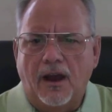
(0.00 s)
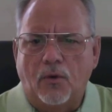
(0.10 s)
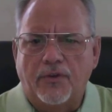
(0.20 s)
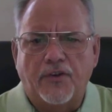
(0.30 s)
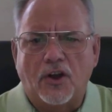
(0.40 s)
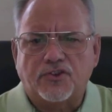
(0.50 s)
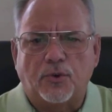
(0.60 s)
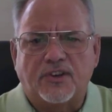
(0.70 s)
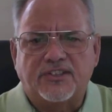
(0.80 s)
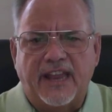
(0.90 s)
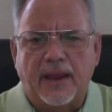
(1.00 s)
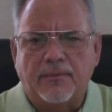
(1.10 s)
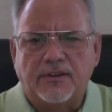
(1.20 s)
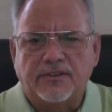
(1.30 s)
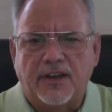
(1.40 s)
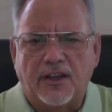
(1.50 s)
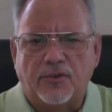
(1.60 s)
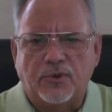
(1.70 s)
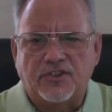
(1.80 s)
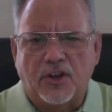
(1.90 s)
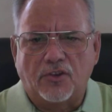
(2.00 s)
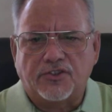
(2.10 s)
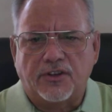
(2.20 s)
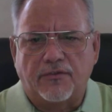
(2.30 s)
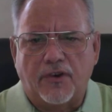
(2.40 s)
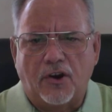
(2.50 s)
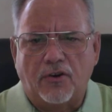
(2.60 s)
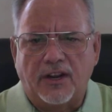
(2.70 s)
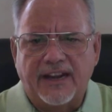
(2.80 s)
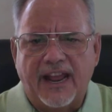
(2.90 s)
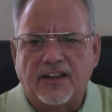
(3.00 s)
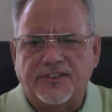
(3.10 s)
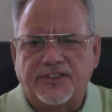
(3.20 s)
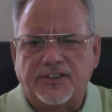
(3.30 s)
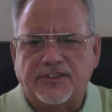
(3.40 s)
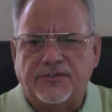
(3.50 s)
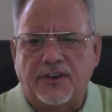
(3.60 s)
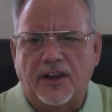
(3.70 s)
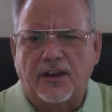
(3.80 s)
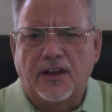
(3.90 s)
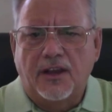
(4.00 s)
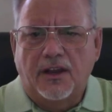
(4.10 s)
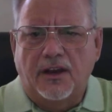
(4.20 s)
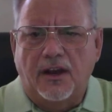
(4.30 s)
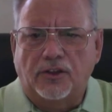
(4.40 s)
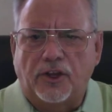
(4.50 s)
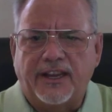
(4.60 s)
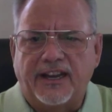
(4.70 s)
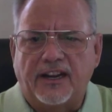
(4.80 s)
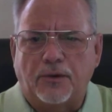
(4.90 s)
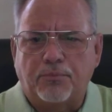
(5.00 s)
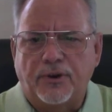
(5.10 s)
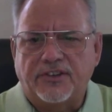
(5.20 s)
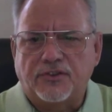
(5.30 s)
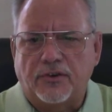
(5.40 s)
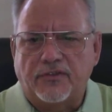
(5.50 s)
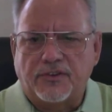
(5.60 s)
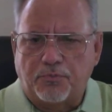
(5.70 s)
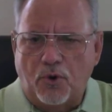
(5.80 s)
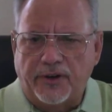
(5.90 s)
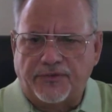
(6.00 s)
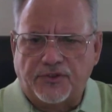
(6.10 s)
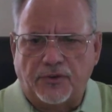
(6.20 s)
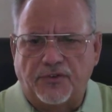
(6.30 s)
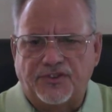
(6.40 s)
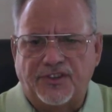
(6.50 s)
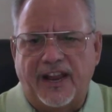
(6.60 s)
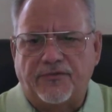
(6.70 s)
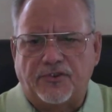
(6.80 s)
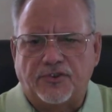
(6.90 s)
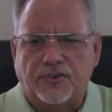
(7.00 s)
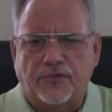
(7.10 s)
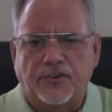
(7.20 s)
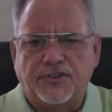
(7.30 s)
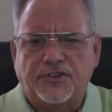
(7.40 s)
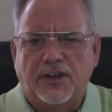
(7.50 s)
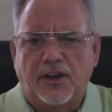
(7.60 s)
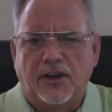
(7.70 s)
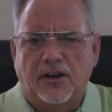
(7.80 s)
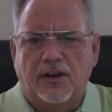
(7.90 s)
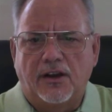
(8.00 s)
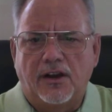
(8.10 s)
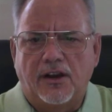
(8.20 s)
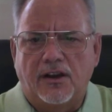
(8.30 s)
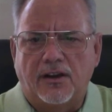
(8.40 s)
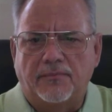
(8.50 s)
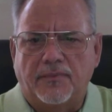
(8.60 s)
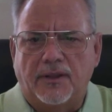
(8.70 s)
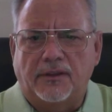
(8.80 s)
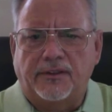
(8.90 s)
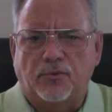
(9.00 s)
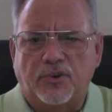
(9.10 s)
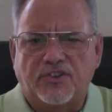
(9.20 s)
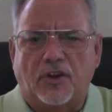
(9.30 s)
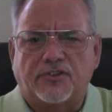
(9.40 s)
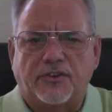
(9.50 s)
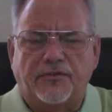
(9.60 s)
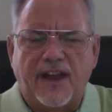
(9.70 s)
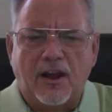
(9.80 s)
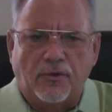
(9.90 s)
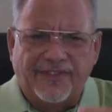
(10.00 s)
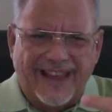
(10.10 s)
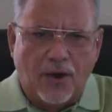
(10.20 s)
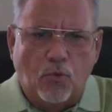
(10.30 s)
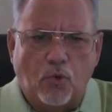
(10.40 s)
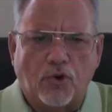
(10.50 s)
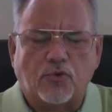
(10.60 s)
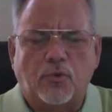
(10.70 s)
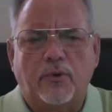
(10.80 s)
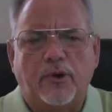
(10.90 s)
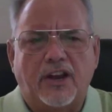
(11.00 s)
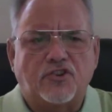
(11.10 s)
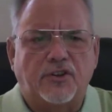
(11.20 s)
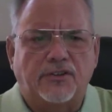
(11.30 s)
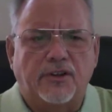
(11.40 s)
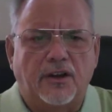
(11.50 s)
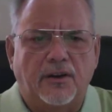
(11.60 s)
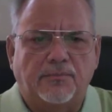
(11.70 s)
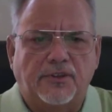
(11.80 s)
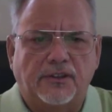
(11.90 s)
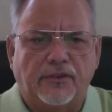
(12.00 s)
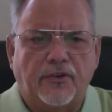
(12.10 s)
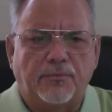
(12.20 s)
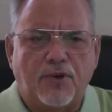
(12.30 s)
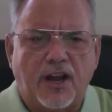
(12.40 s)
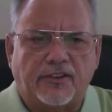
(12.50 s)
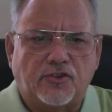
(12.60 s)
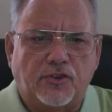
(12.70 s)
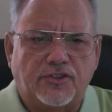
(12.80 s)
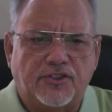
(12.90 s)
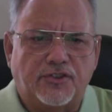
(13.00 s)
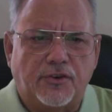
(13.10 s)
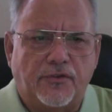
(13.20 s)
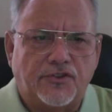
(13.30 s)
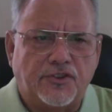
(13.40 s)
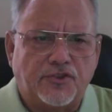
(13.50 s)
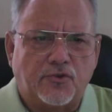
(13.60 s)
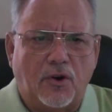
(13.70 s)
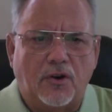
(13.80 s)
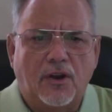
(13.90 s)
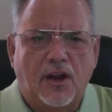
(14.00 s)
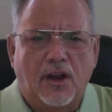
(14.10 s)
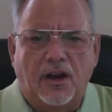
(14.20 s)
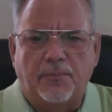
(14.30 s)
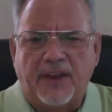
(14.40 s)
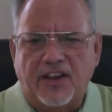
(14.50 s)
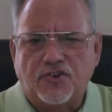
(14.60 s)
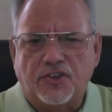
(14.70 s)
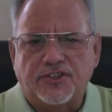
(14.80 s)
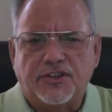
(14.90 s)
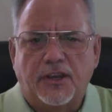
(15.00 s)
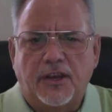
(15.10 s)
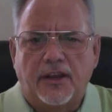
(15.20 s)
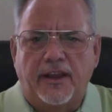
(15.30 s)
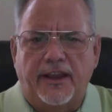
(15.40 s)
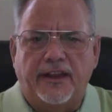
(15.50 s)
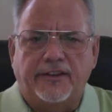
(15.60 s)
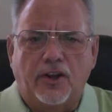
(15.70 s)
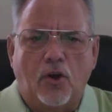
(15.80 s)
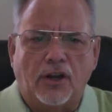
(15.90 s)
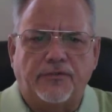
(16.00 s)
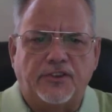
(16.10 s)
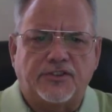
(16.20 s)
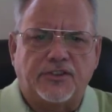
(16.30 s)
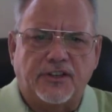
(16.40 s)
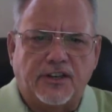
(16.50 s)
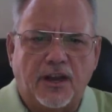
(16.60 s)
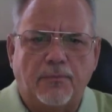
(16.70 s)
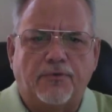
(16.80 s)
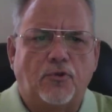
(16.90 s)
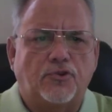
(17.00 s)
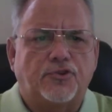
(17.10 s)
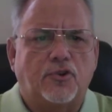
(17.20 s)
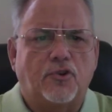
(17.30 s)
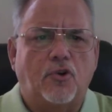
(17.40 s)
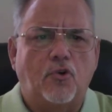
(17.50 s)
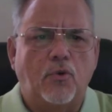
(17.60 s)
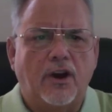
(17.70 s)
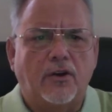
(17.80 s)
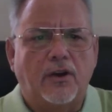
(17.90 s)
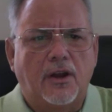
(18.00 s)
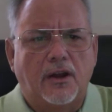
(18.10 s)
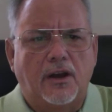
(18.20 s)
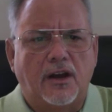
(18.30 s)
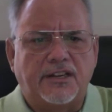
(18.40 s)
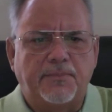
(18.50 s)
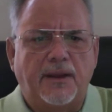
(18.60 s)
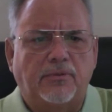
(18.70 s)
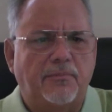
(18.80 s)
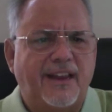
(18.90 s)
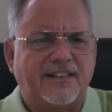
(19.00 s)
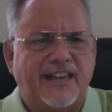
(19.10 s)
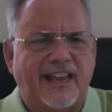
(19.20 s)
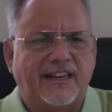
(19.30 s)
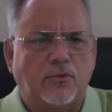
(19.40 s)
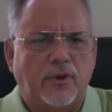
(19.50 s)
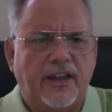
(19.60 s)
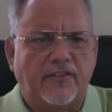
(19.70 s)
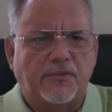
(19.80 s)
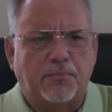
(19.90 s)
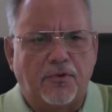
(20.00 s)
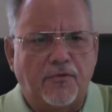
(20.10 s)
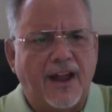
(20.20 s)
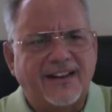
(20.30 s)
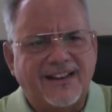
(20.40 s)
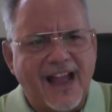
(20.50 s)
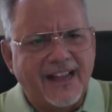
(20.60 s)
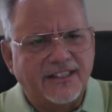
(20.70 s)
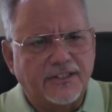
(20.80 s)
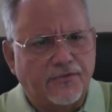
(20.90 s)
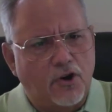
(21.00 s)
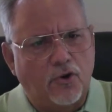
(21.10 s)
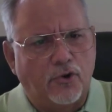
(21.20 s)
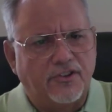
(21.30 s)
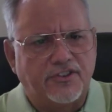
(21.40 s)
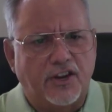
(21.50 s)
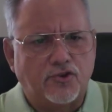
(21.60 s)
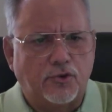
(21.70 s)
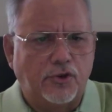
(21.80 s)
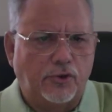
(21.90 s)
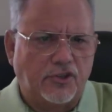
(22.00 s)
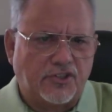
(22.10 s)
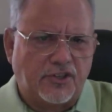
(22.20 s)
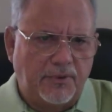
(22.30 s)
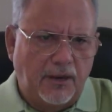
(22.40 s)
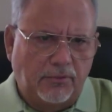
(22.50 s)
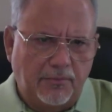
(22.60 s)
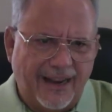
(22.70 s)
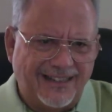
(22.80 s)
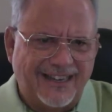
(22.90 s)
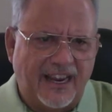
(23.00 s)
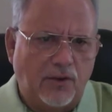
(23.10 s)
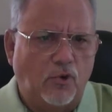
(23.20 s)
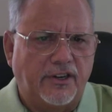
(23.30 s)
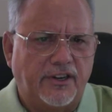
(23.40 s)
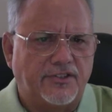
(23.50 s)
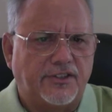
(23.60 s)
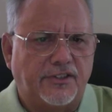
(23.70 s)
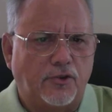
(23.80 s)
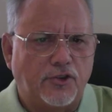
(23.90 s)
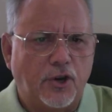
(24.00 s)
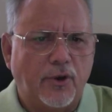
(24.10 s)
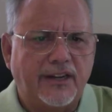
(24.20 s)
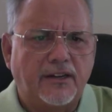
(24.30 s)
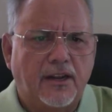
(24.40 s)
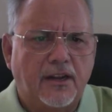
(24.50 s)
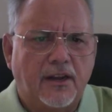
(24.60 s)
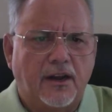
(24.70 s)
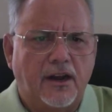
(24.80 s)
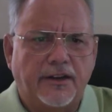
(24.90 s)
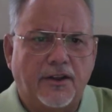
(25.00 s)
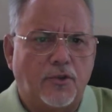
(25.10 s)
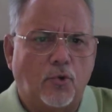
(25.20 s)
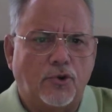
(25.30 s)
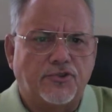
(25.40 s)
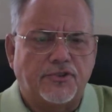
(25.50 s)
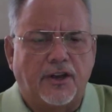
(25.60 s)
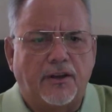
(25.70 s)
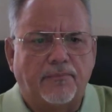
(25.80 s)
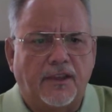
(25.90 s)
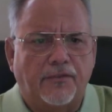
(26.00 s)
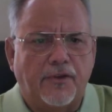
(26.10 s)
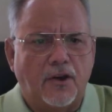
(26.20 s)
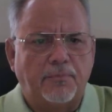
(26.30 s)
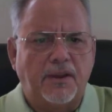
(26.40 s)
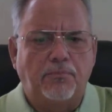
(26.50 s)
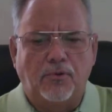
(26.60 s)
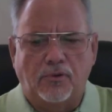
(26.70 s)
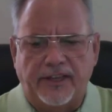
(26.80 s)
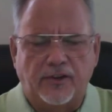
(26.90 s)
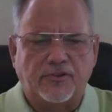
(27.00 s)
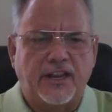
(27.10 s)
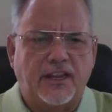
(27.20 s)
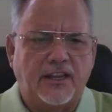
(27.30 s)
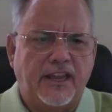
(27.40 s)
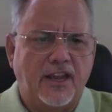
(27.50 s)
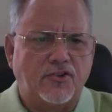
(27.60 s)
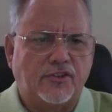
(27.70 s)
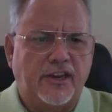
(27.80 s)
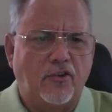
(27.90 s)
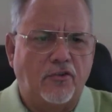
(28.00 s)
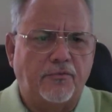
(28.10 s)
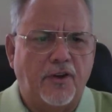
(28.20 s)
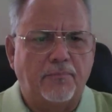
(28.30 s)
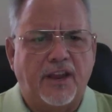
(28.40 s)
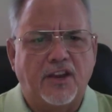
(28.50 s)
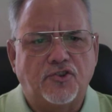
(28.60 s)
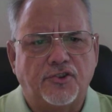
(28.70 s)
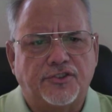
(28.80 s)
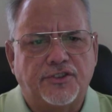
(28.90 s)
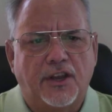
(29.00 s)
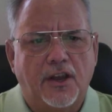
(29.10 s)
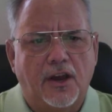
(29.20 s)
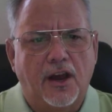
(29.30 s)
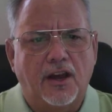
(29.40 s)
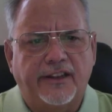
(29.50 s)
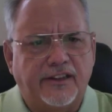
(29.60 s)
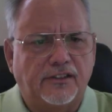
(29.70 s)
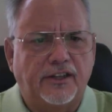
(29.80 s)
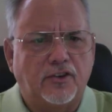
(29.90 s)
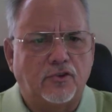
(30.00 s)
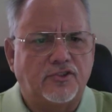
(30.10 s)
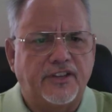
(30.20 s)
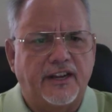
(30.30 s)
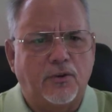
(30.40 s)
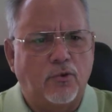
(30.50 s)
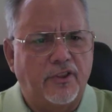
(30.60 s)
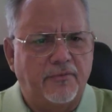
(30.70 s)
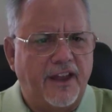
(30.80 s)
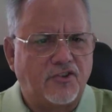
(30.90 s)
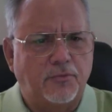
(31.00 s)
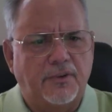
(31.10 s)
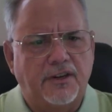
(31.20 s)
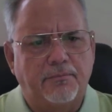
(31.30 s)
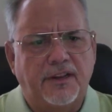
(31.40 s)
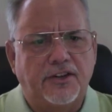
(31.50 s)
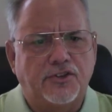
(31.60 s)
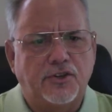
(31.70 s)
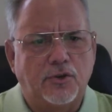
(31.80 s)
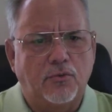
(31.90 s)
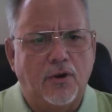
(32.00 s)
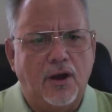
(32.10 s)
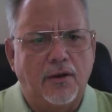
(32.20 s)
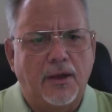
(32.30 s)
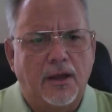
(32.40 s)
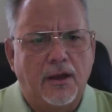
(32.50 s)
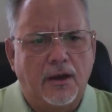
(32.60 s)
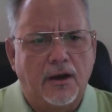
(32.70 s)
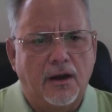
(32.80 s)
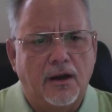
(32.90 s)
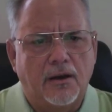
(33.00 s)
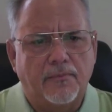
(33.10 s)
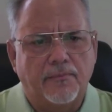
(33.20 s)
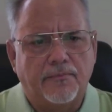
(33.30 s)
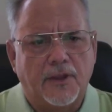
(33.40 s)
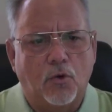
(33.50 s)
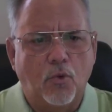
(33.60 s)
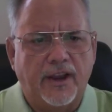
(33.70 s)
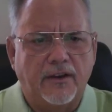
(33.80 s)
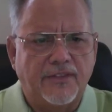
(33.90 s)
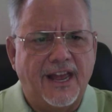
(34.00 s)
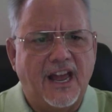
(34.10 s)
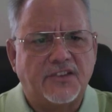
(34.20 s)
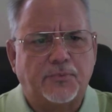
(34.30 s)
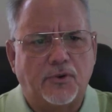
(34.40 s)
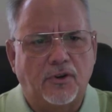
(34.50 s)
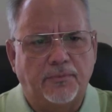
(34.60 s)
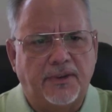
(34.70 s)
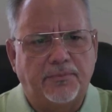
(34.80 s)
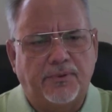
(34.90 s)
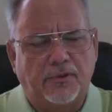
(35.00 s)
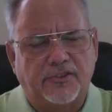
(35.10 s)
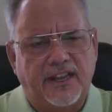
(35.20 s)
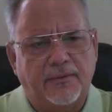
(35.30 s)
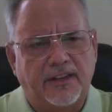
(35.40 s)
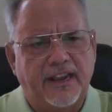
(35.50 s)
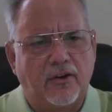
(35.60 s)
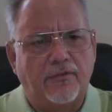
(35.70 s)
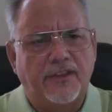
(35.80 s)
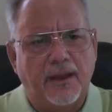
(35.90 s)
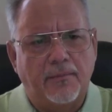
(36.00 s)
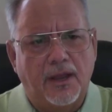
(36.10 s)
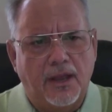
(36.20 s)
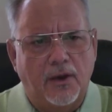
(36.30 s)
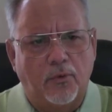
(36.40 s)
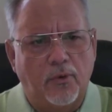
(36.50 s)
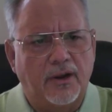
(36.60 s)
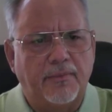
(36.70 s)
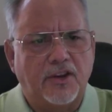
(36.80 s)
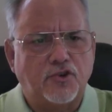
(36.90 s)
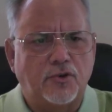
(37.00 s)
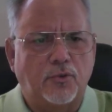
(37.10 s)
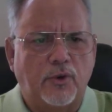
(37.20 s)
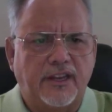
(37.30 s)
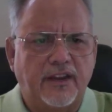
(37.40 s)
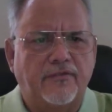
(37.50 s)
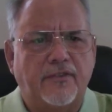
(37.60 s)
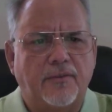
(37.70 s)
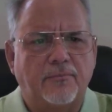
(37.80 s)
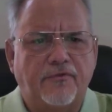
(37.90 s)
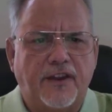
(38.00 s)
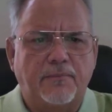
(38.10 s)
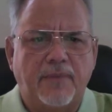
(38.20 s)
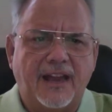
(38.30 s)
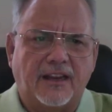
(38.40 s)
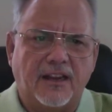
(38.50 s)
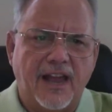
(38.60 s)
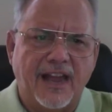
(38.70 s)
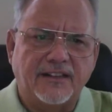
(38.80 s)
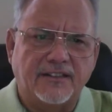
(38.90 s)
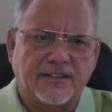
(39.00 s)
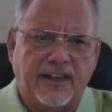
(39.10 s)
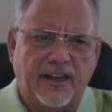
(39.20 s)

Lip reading: We've also examined the results of our analysis, looking at our pre-service, point of service, and after service, the results of how that worked when we're actually delivering products, goods, and services to our patients. And all of this is going to come full circle where to be able to maintain it, we have to provide guidance for our organizational units to be able to maintain what it is that they're doing. In other words, if our people that are taking care of patients in a clinical setting where they've actually been admitted to a wing of the hospital and people taking care of them. We want to make sure that we give feedback and guidance to